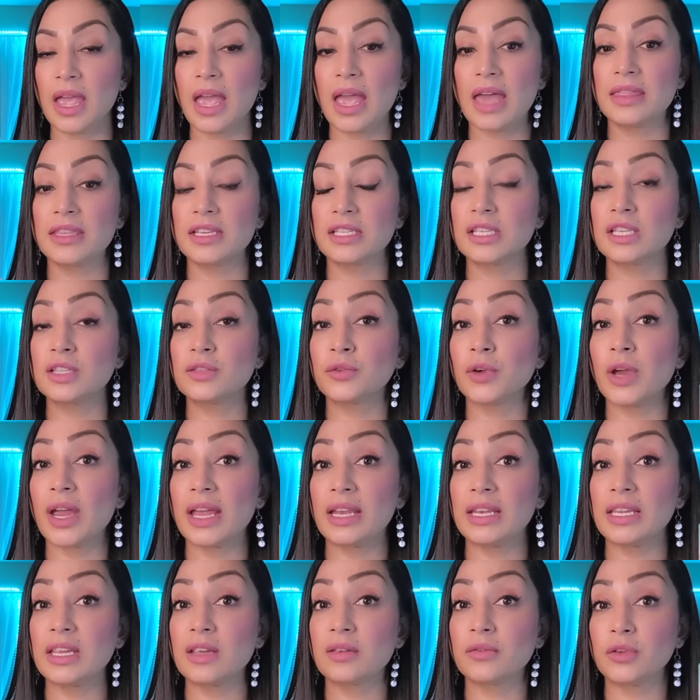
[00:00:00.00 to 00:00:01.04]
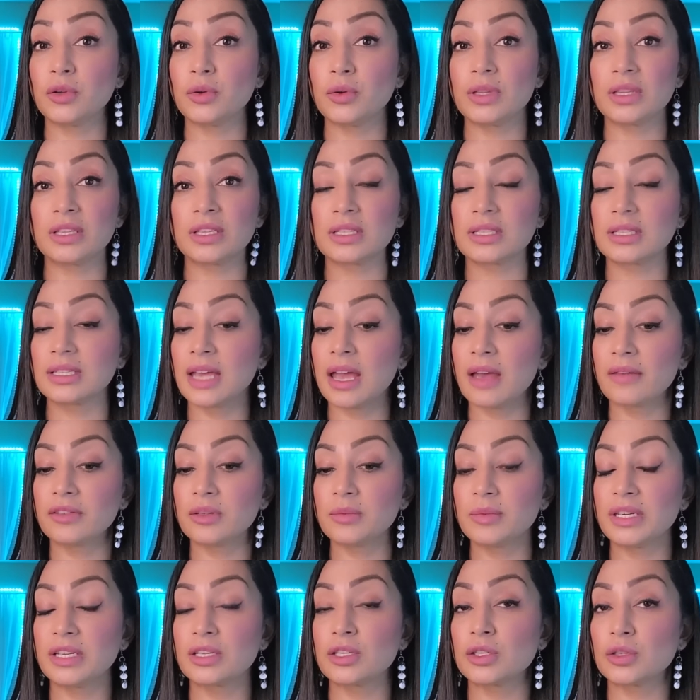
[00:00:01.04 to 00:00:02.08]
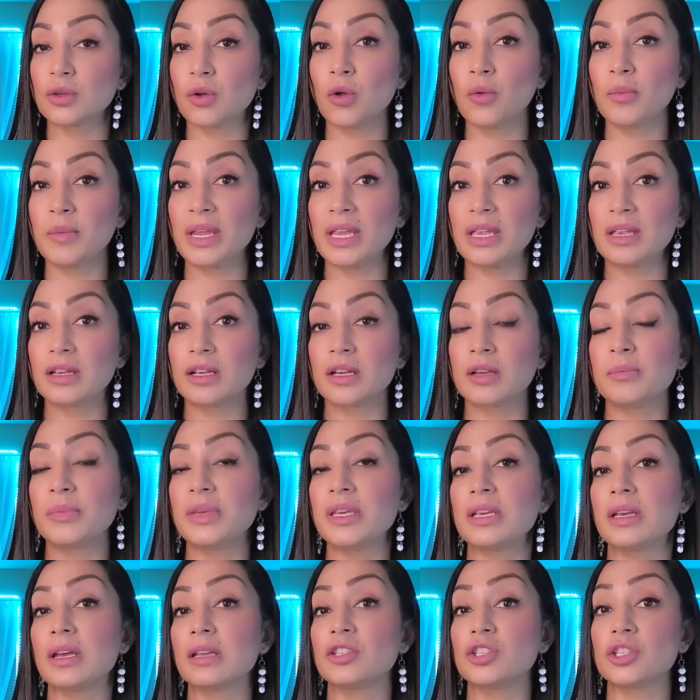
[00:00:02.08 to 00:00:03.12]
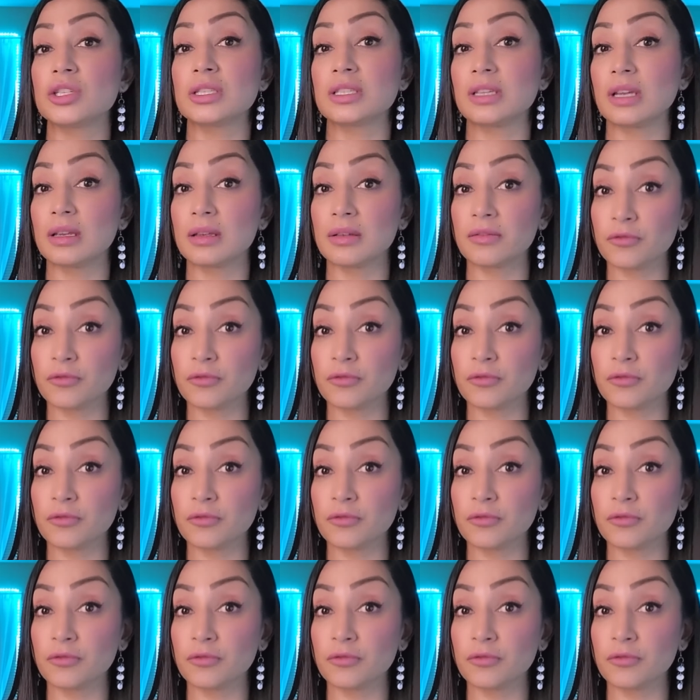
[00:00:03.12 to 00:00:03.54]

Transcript: And this is for any of you. It doesn't have to be a soulmate. It could be just a